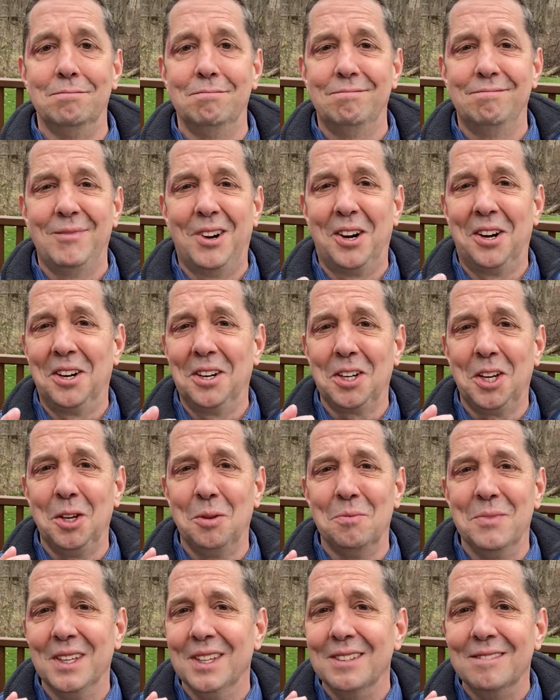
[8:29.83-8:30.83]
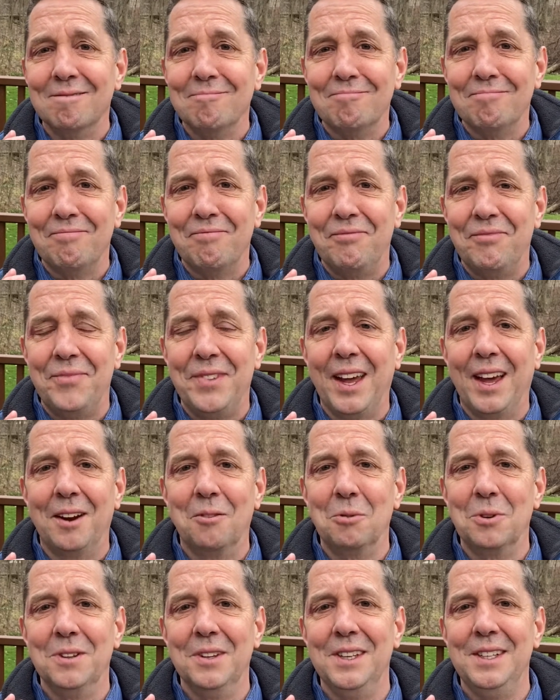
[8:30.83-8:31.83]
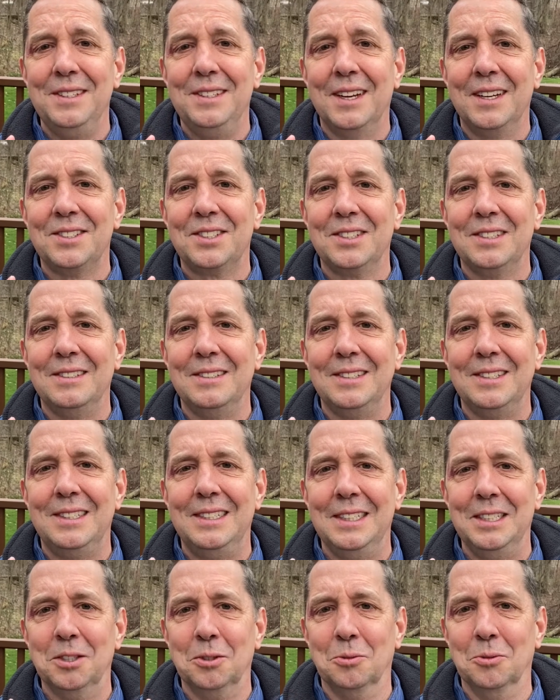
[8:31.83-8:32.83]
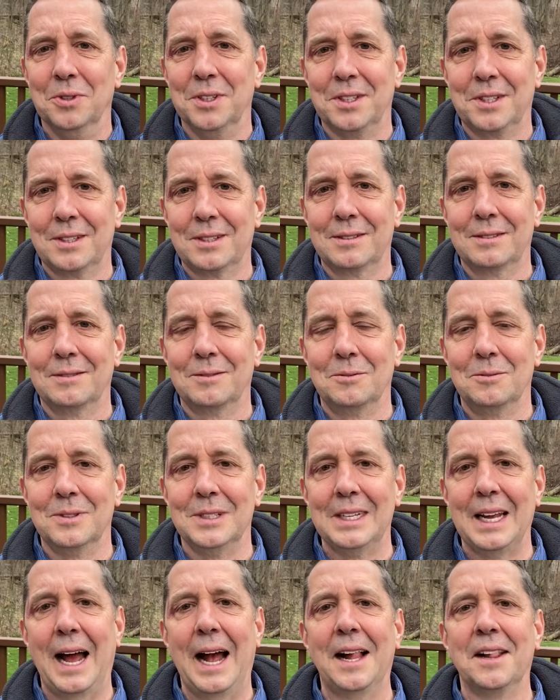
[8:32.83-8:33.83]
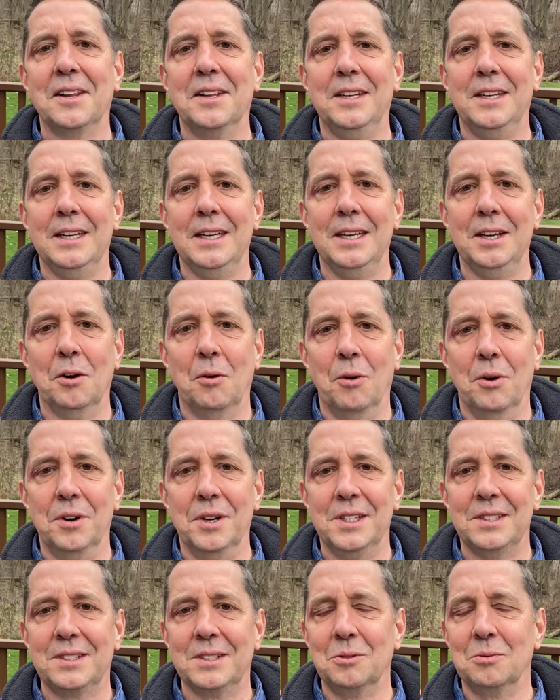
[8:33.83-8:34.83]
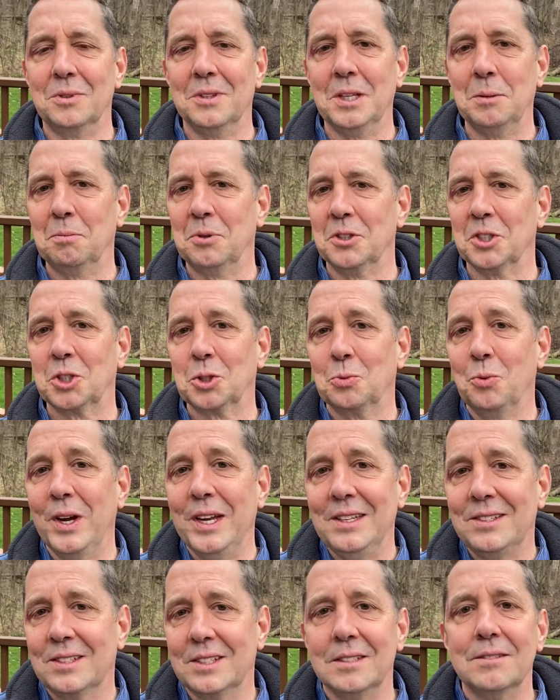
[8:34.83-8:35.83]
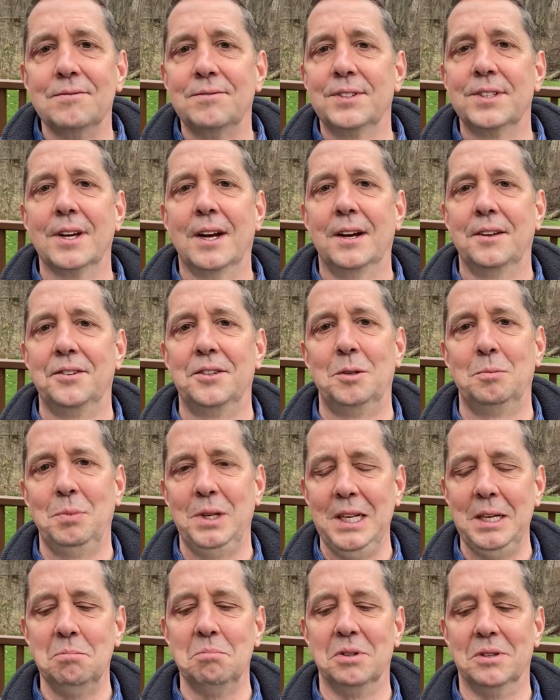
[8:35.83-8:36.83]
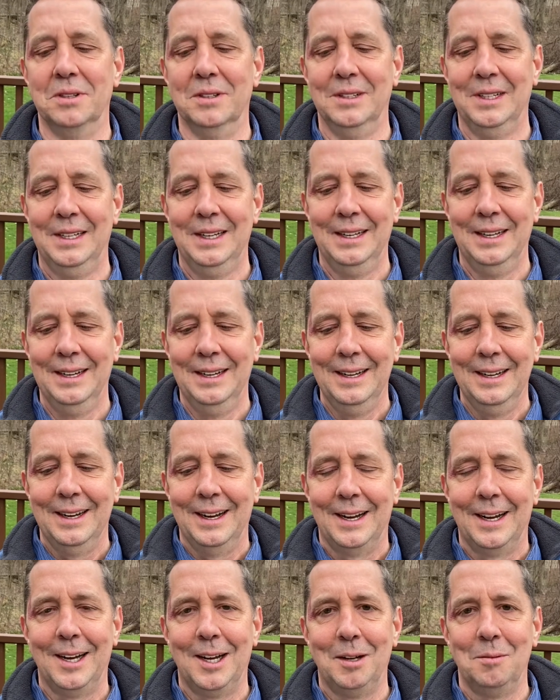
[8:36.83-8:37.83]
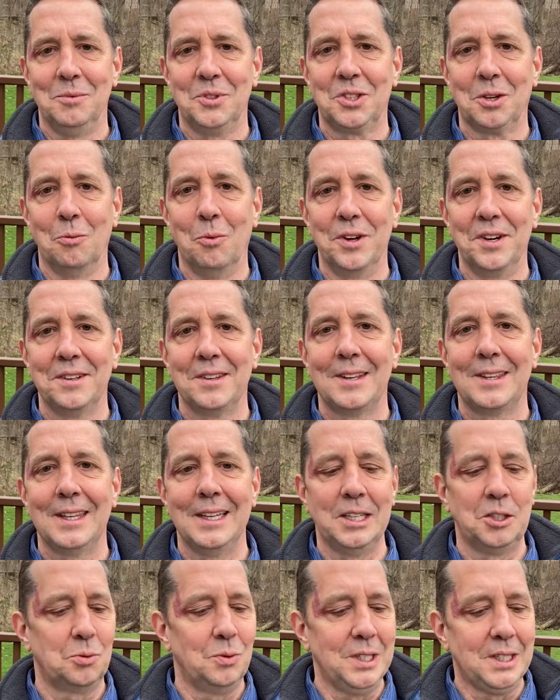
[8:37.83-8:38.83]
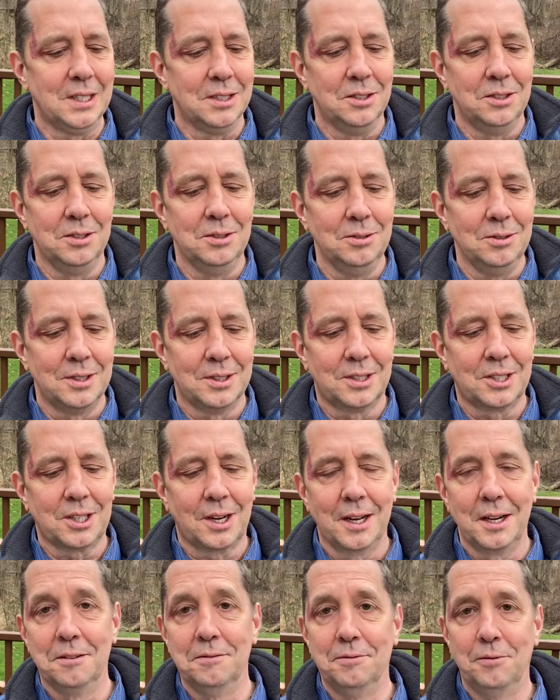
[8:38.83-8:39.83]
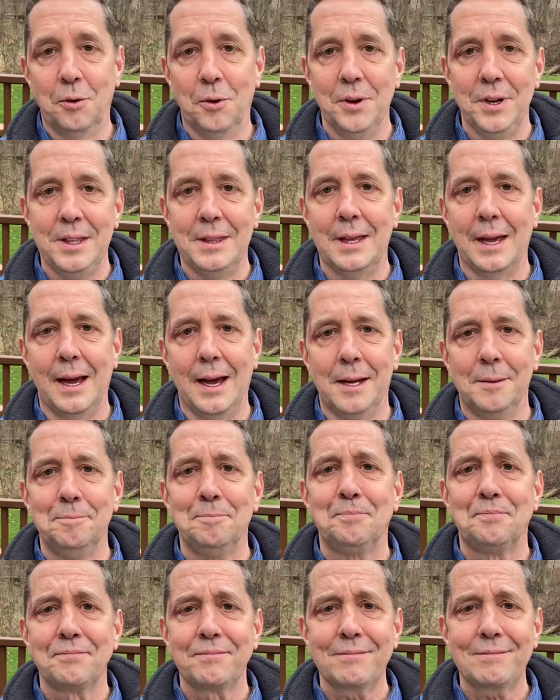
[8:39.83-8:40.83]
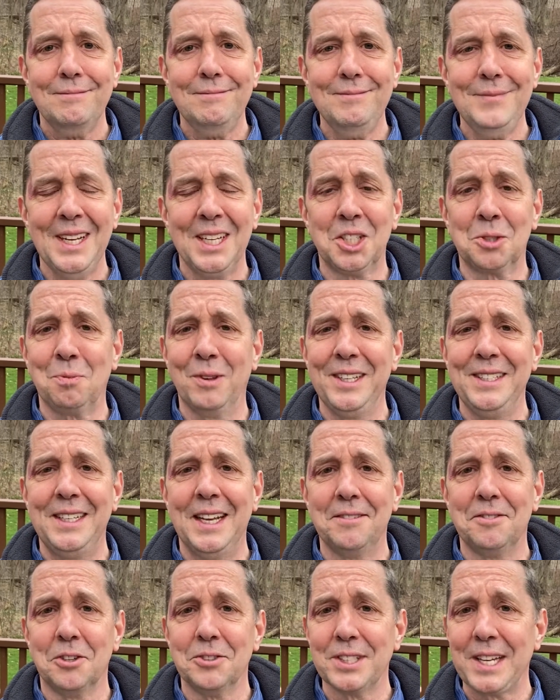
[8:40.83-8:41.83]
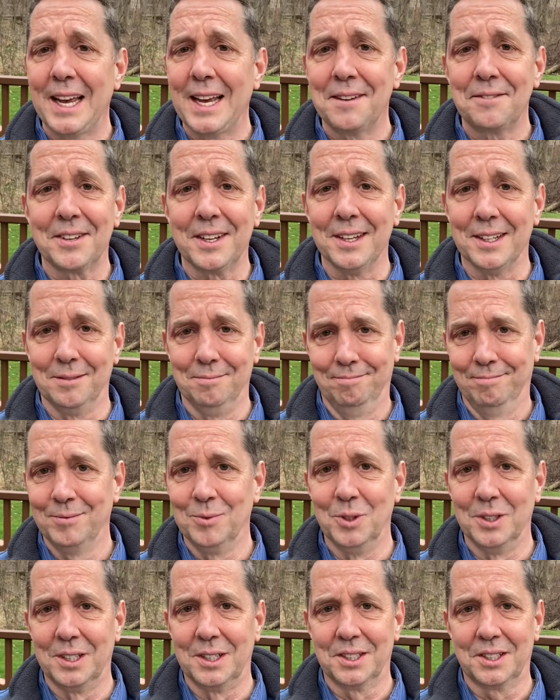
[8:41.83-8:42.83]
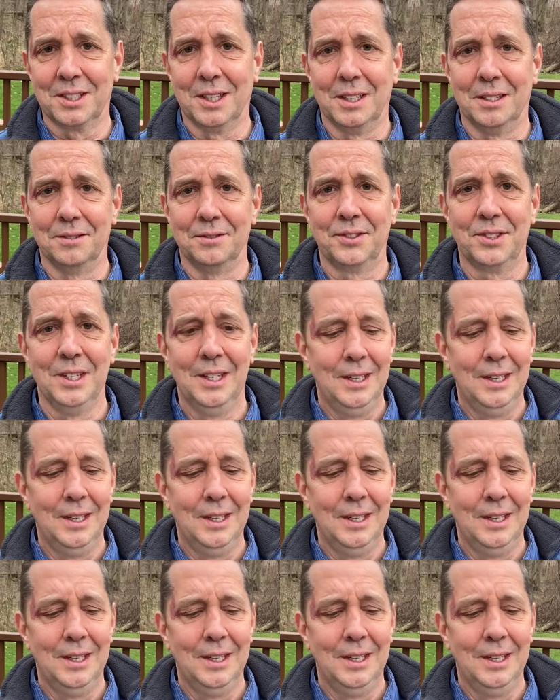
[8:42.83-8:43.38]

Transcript: argument that really doesn't deal with reality or isn't really persuasive to other people. So one of the things we can do to try to avoid that is play devil's advocate with ourselves.